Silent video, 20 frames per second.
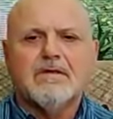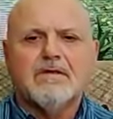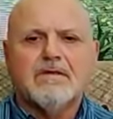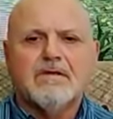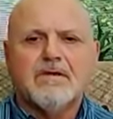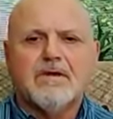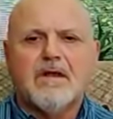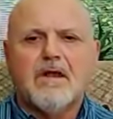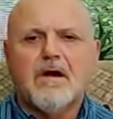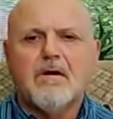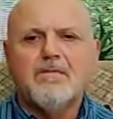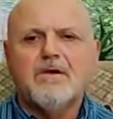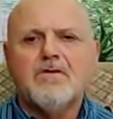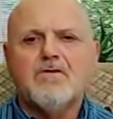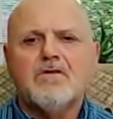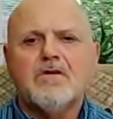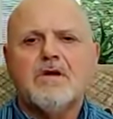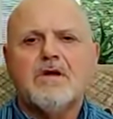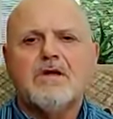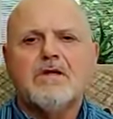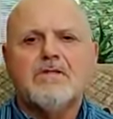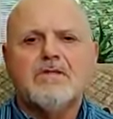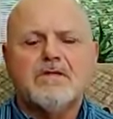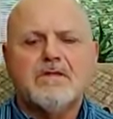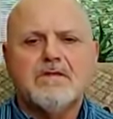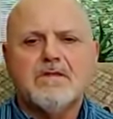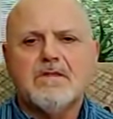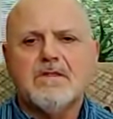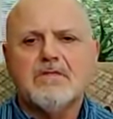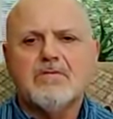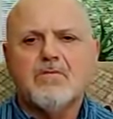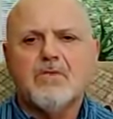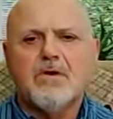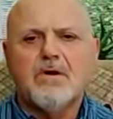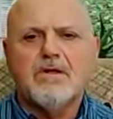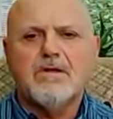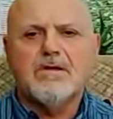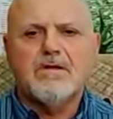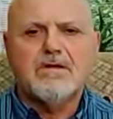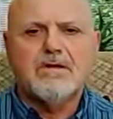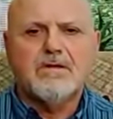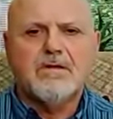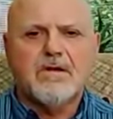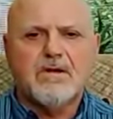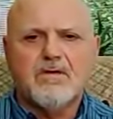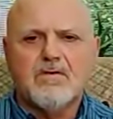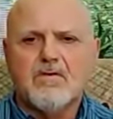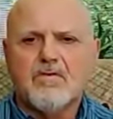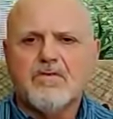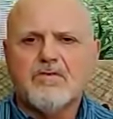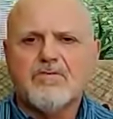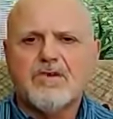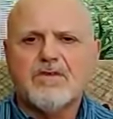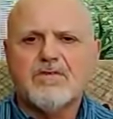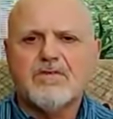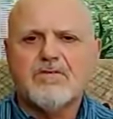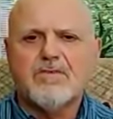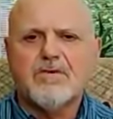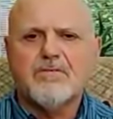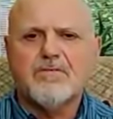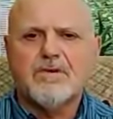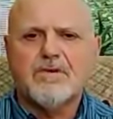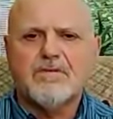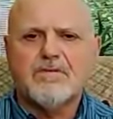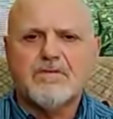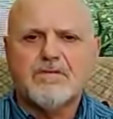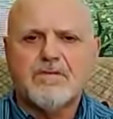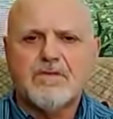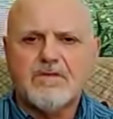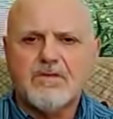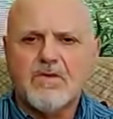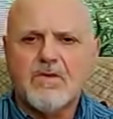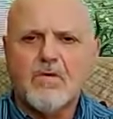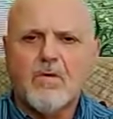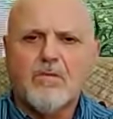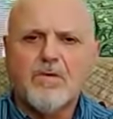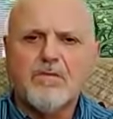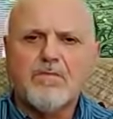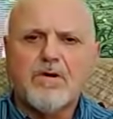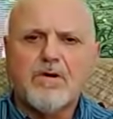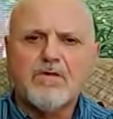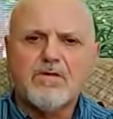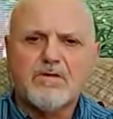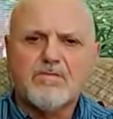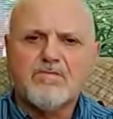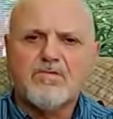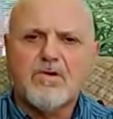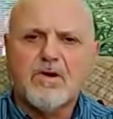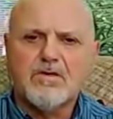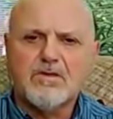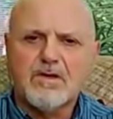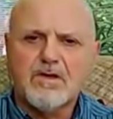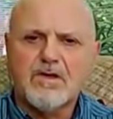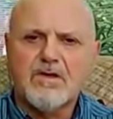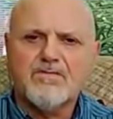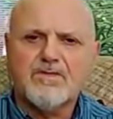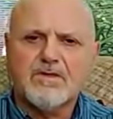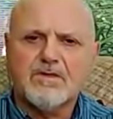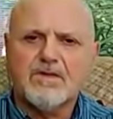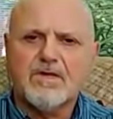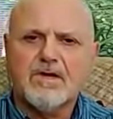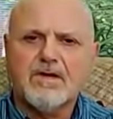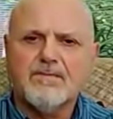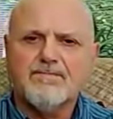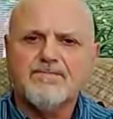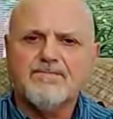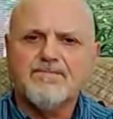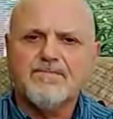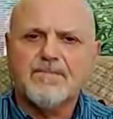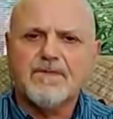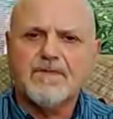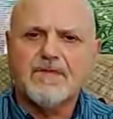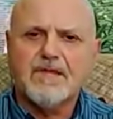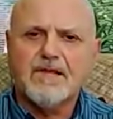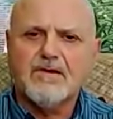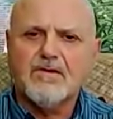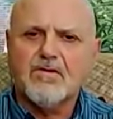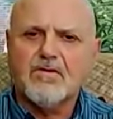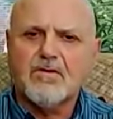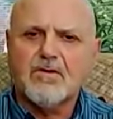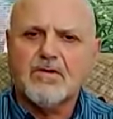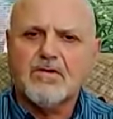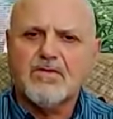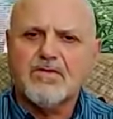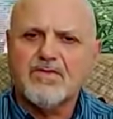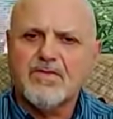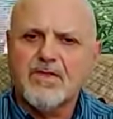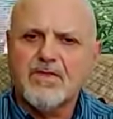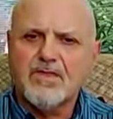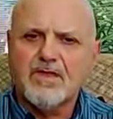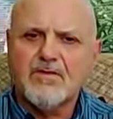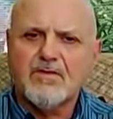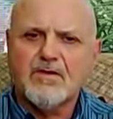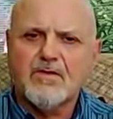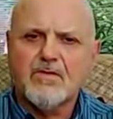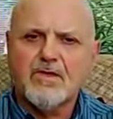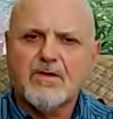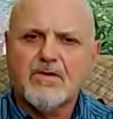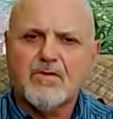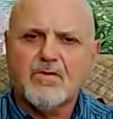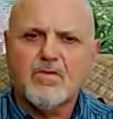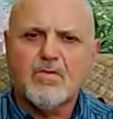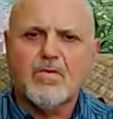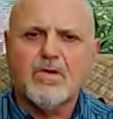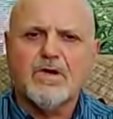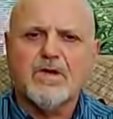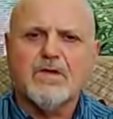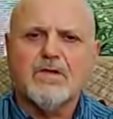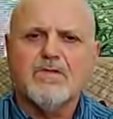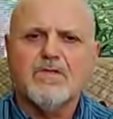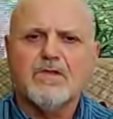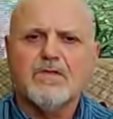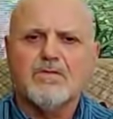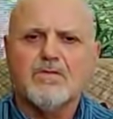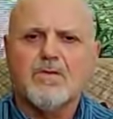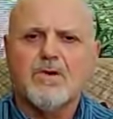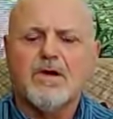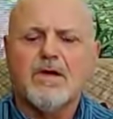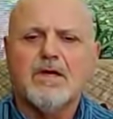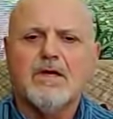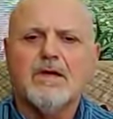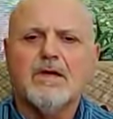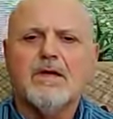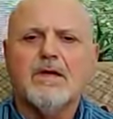the climate change and this one and, and all the rest of it, but this caught me by surprise. I have to say didn't think they'd do it quite in this way.